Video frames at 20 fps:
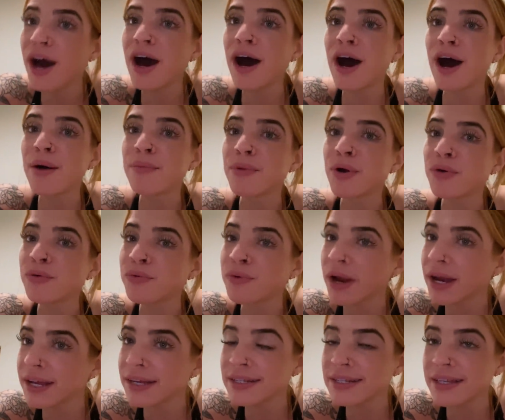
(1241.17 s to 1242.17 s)

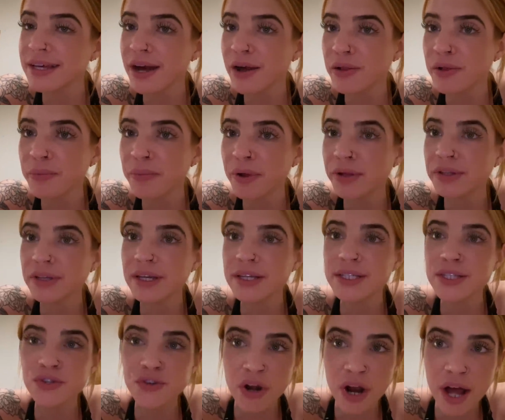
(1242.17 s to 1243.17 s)
running to the outlet mall to get
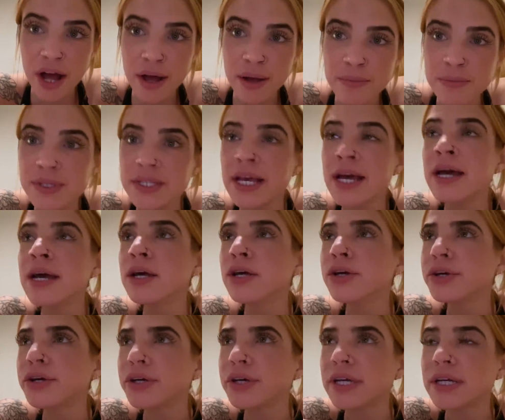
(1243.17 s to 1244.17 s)
scrubs,
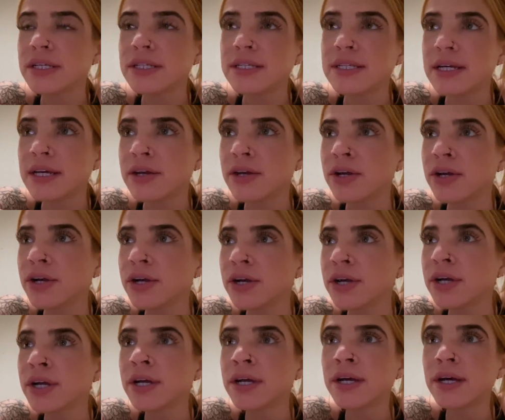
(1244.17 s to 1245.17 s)
cooking dinner,